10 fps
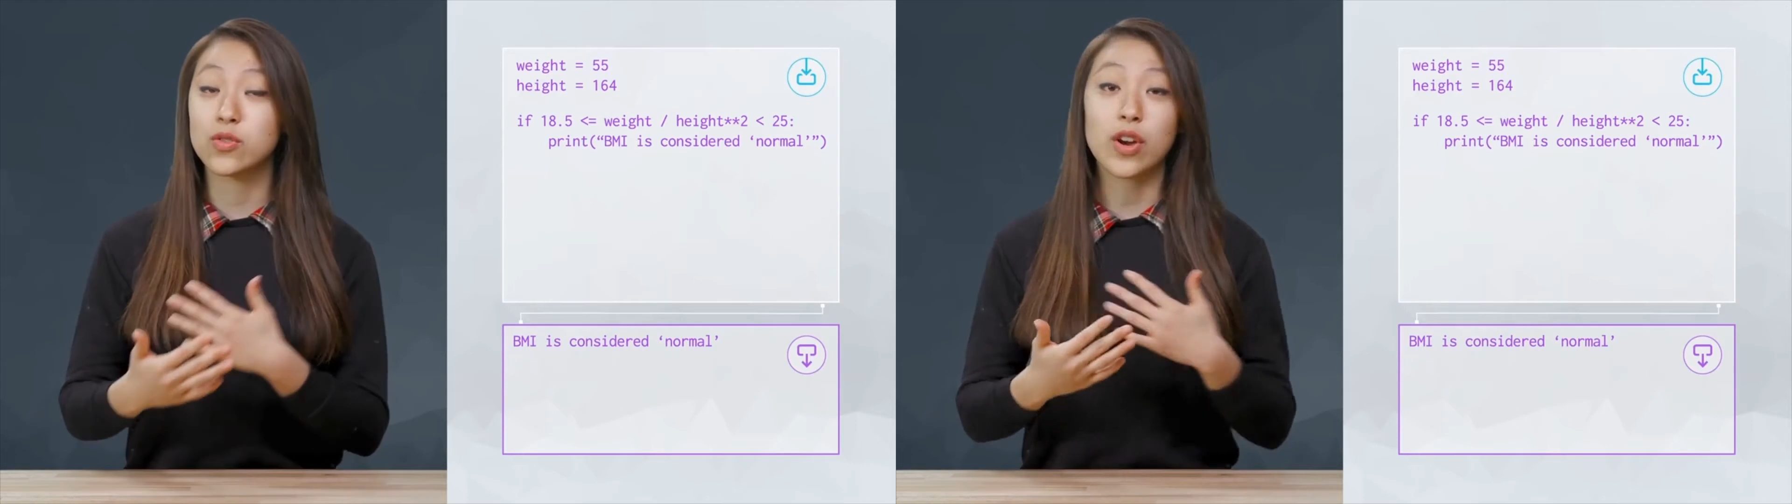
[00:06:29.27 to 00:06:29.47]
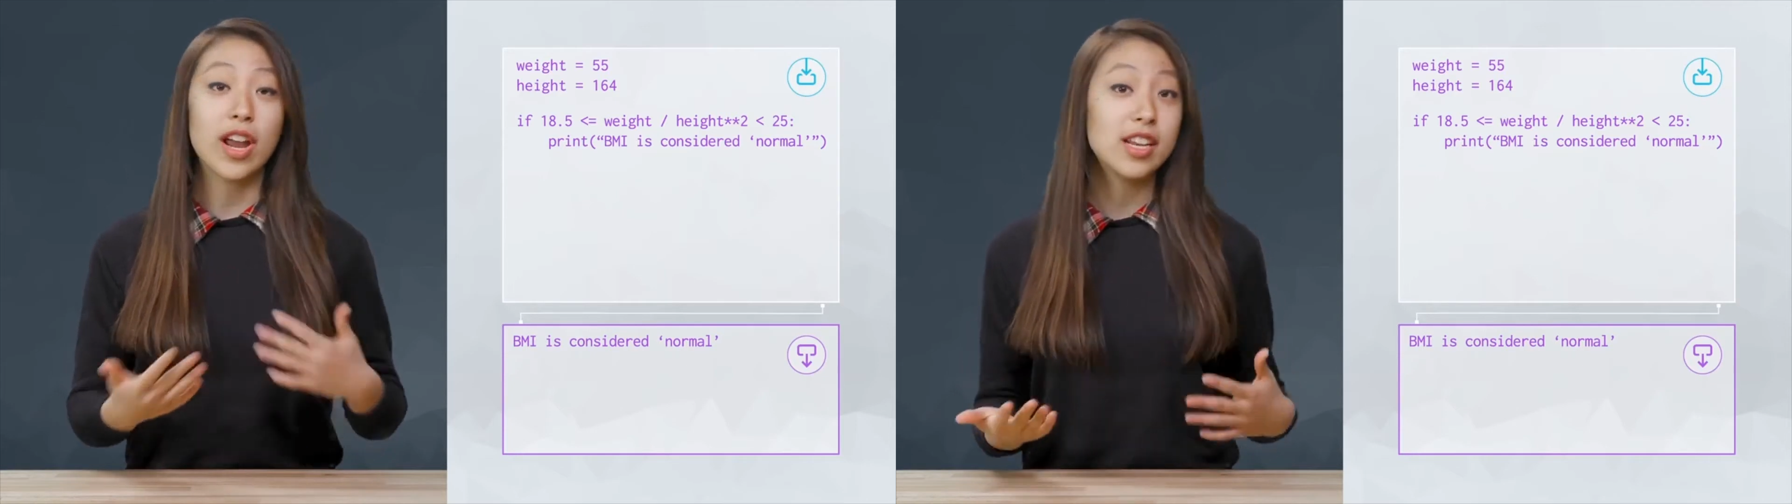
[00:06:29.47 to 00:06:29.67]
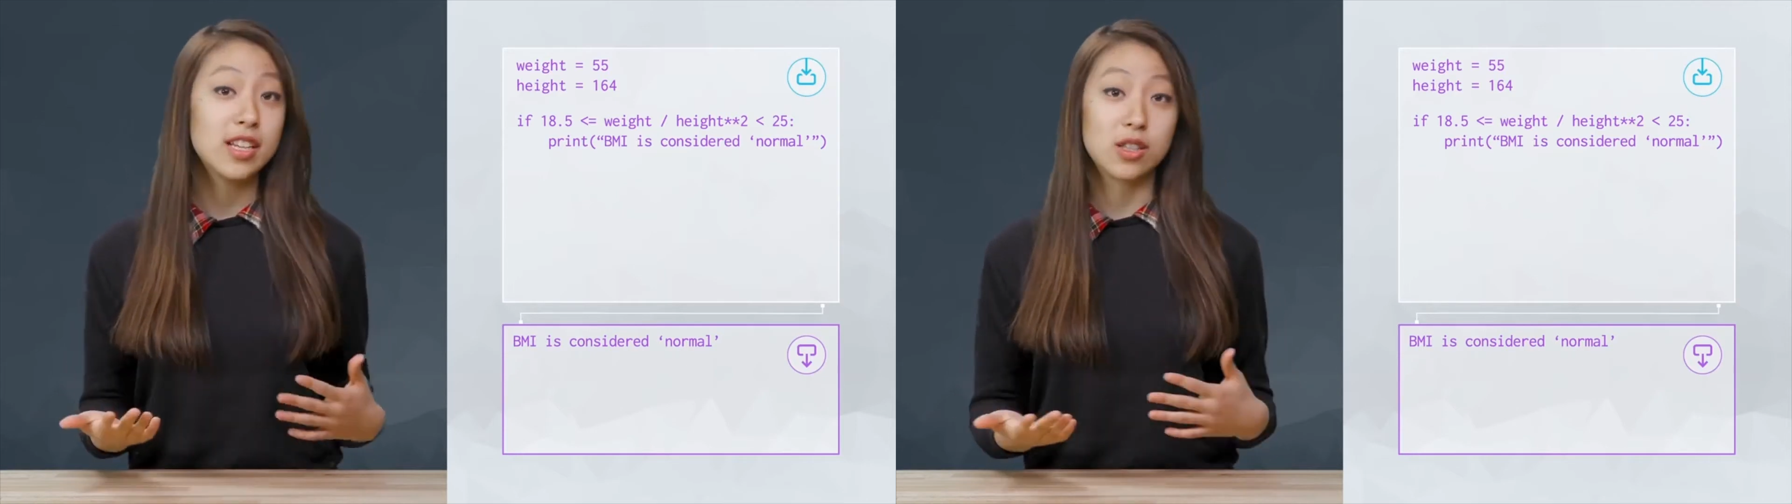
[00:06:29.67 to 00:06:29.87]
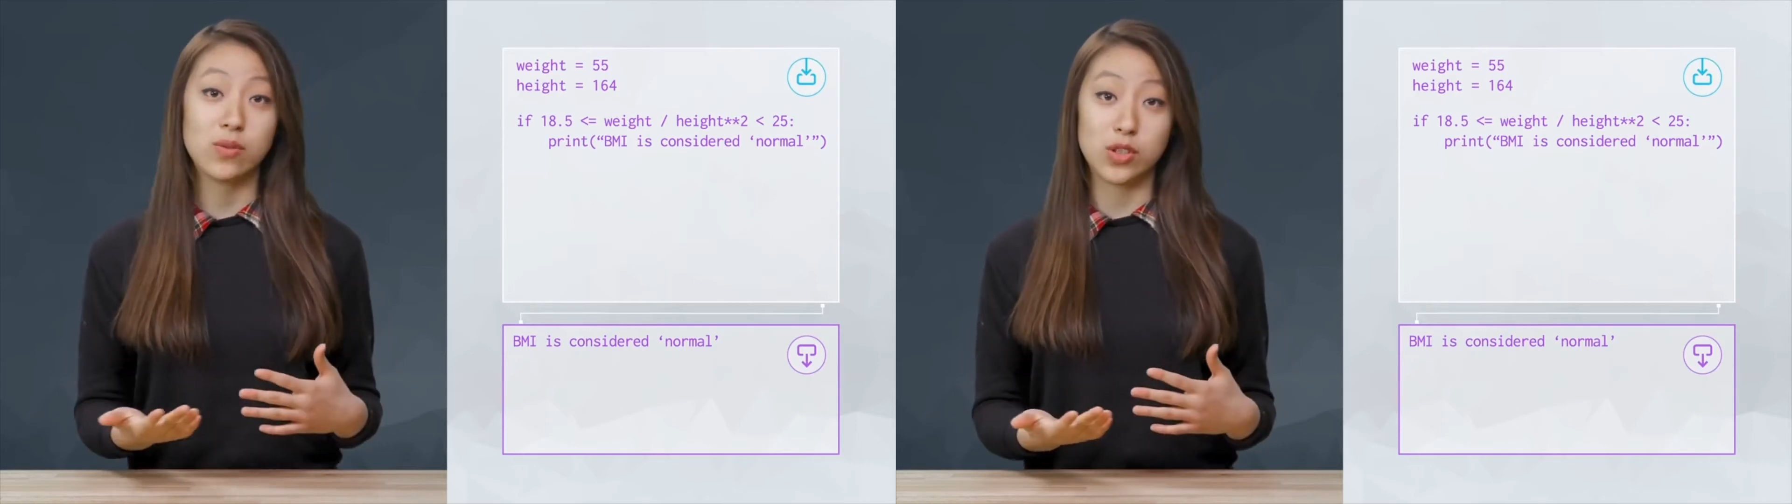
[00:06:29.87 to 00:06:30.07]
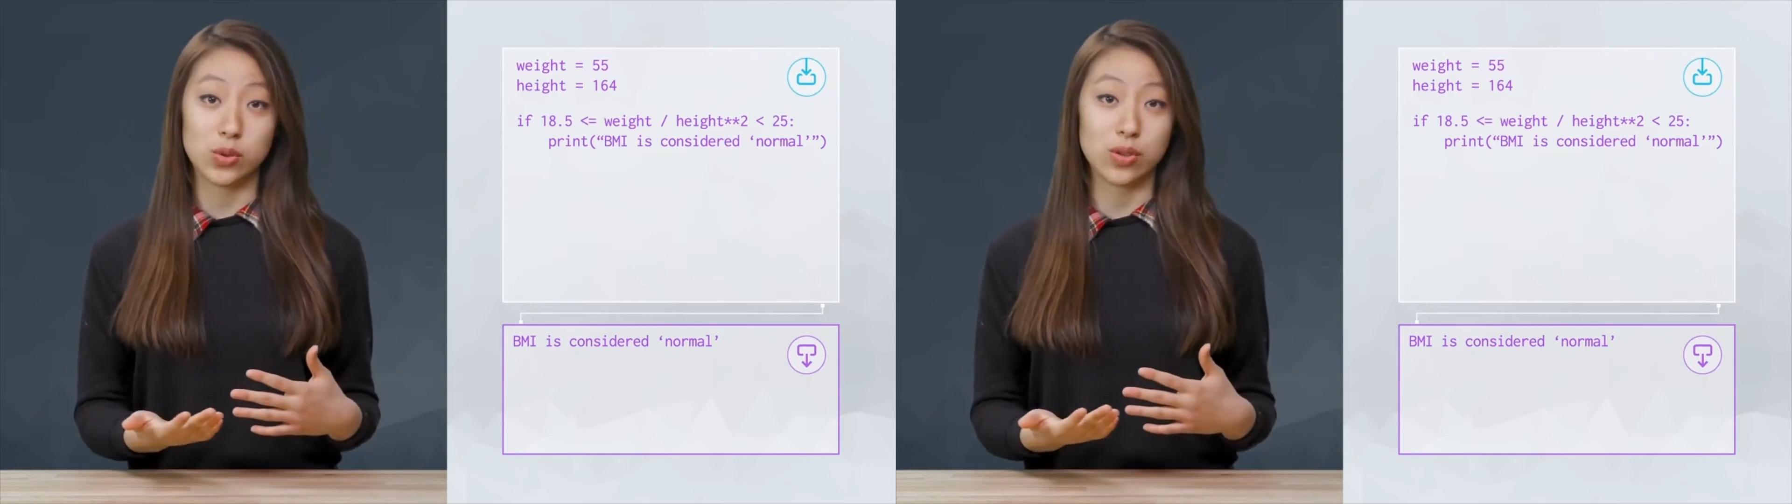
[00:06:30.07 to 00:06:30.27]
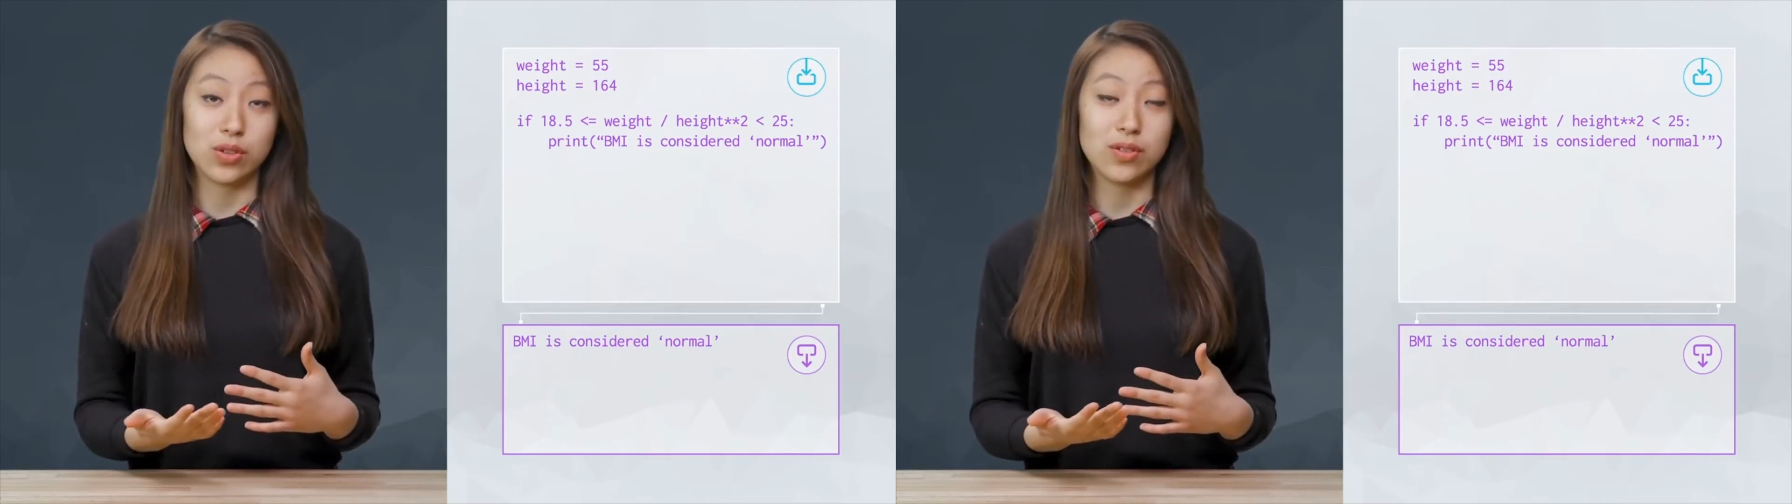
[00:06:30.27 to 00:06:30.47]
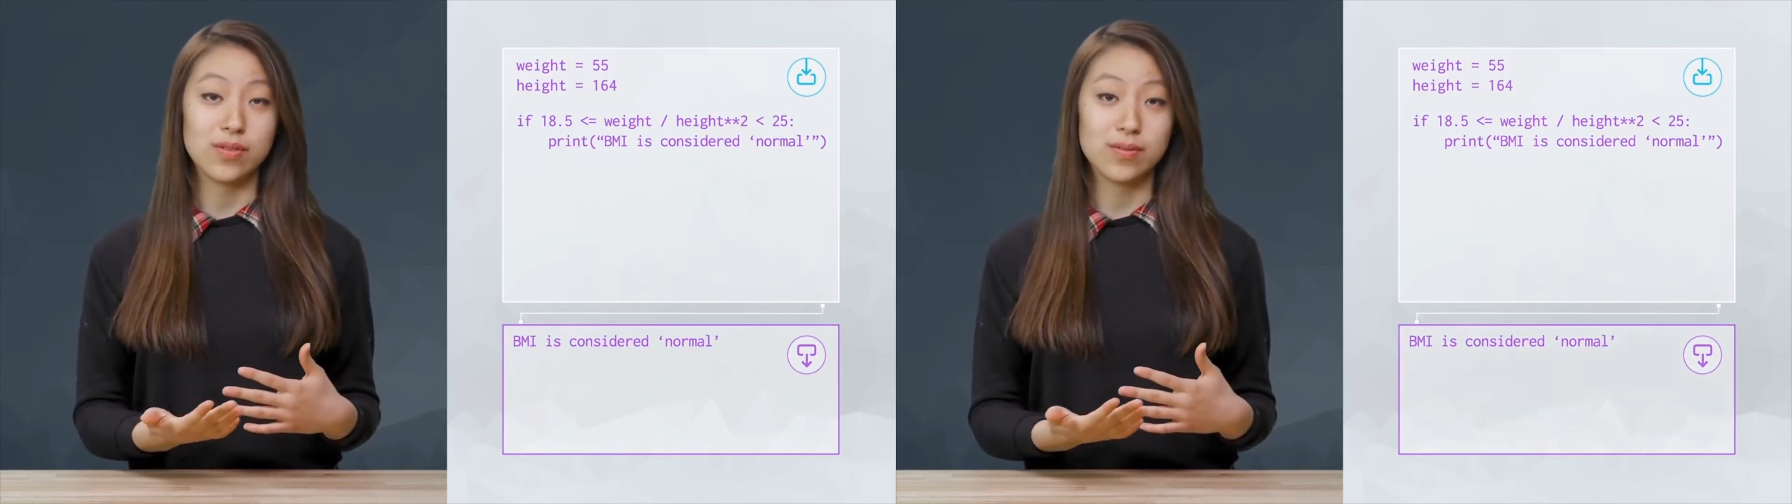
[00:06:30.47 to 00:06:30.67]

for any individual.